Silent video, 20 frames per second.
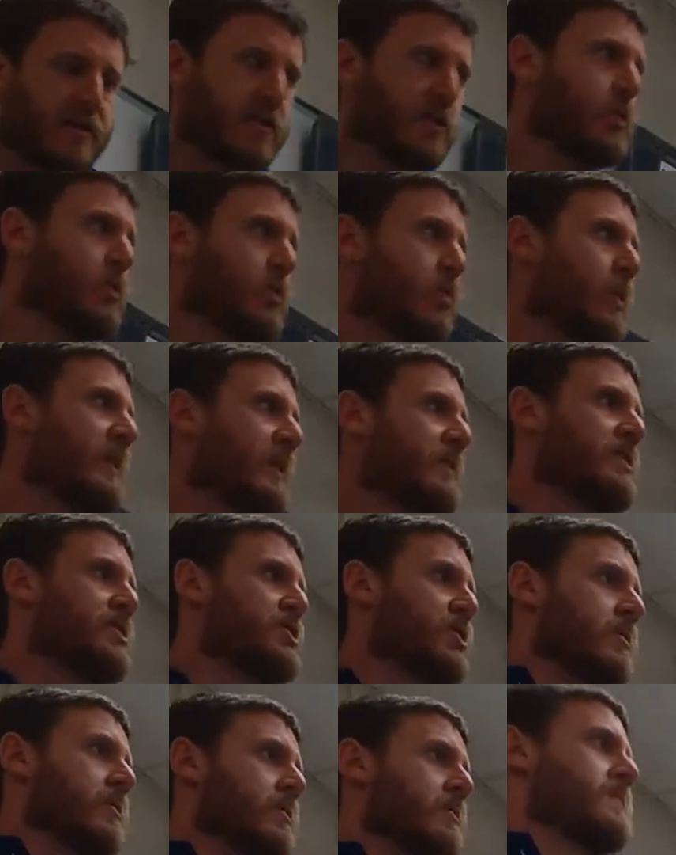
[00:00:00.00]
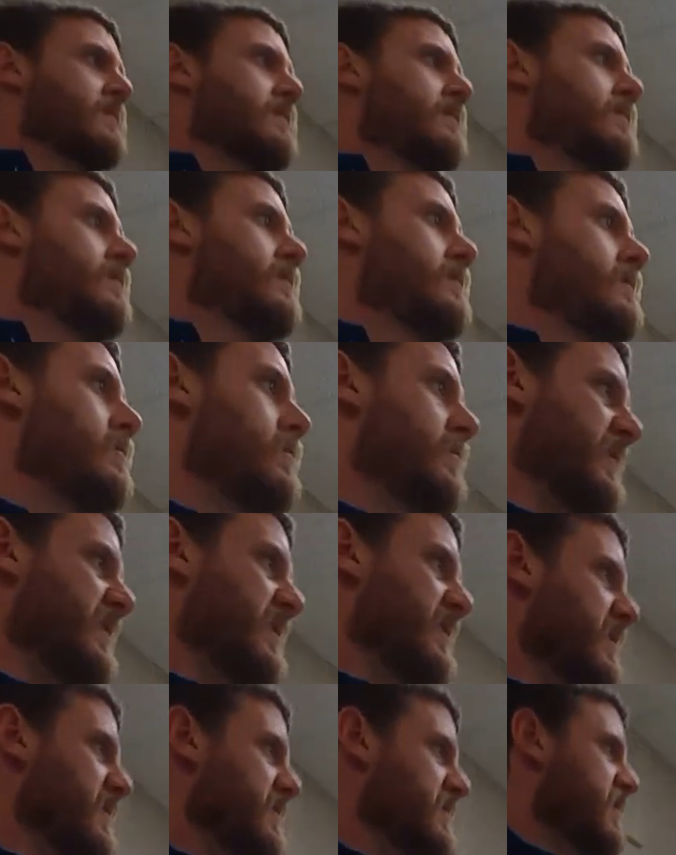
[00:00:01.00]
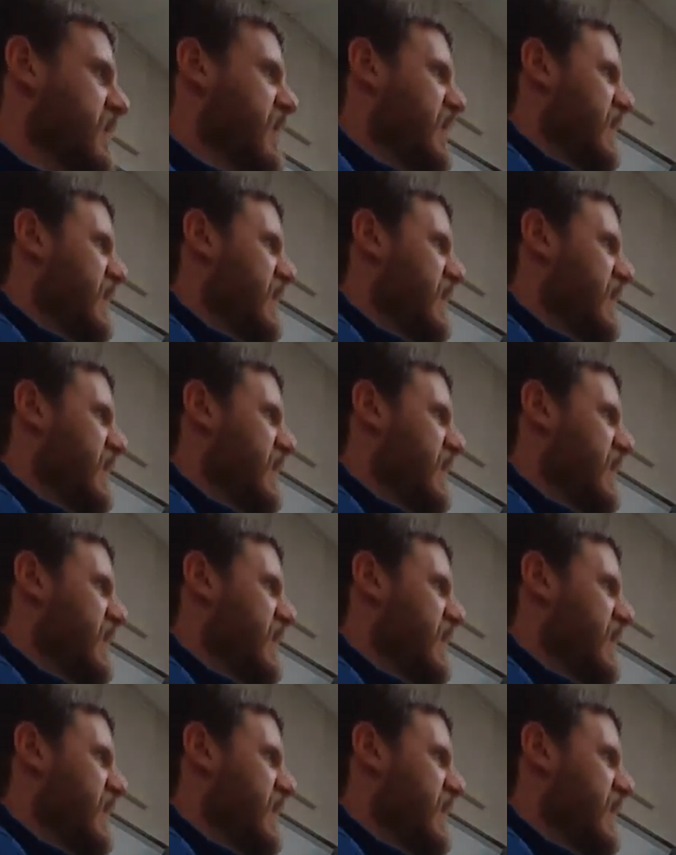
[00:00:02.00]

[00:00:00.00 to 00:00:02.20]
to do weekly journals with the kids.